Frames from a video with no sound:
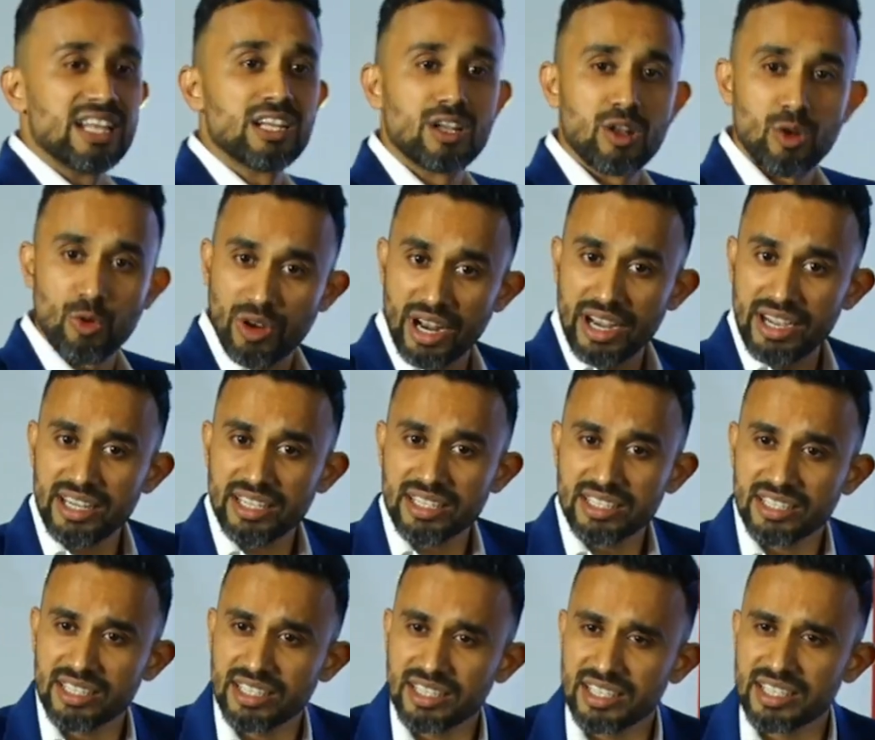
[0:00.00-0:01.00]
chloride.
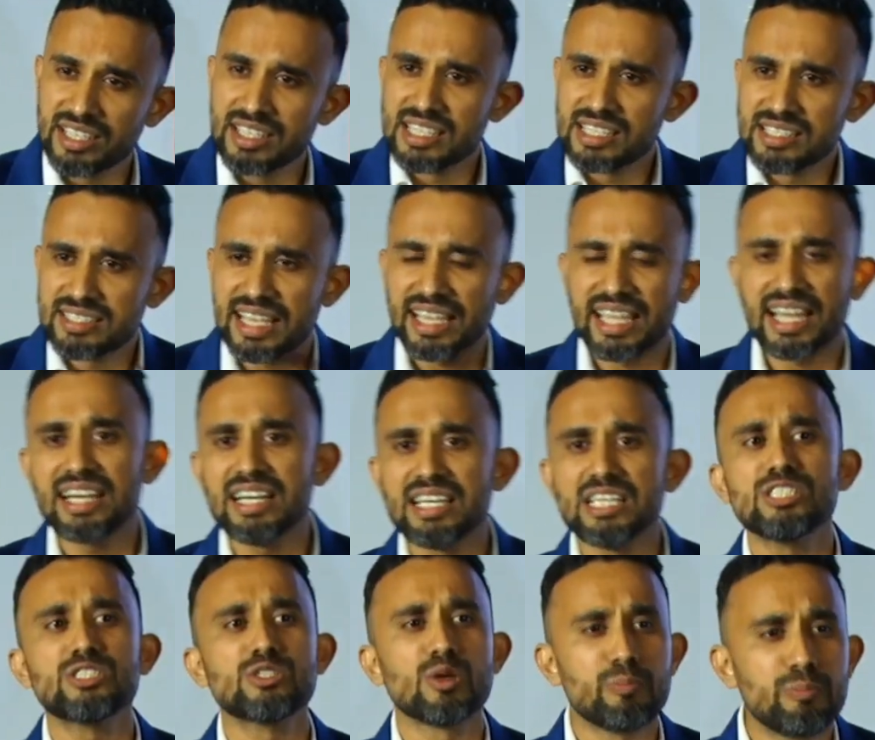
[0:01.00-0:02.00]
Second
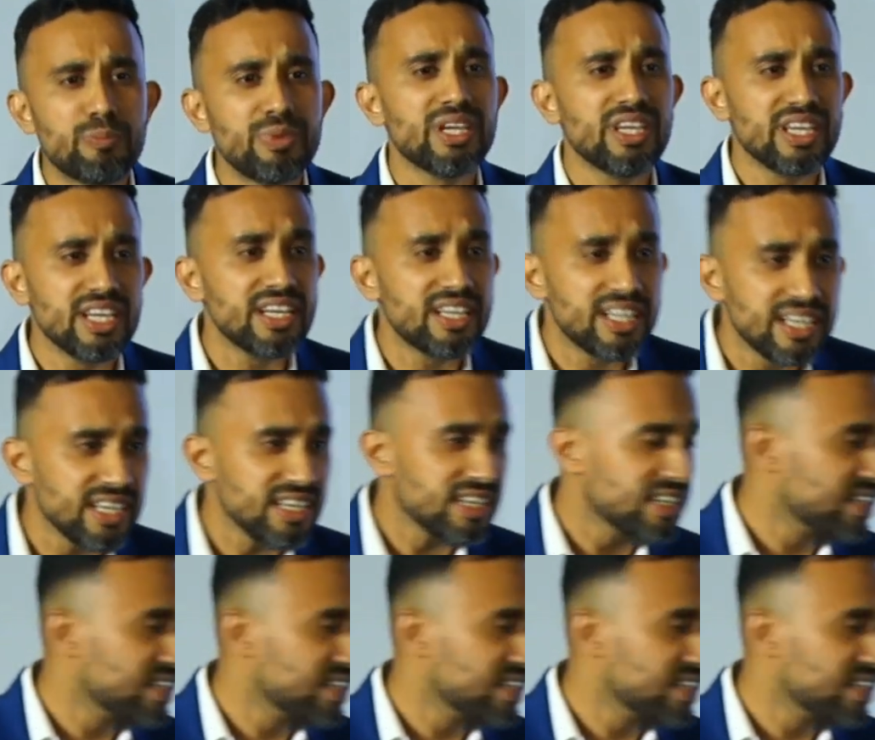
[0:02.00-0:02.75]
is PET,